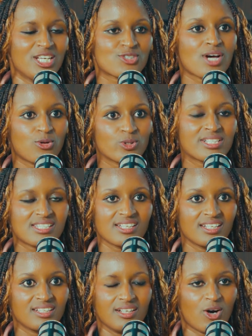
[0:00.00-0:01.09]
So I would
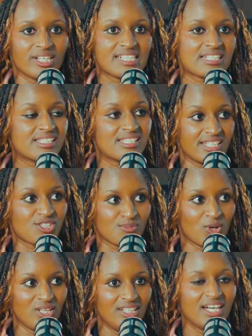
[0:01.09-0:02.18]
say, honestly, stay
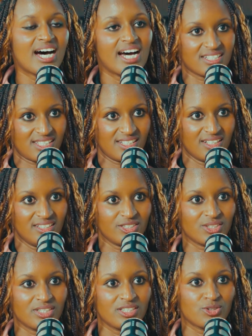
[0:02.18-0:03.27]
small until
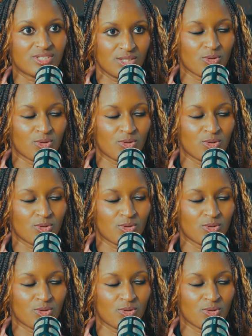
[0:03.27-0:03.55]
you see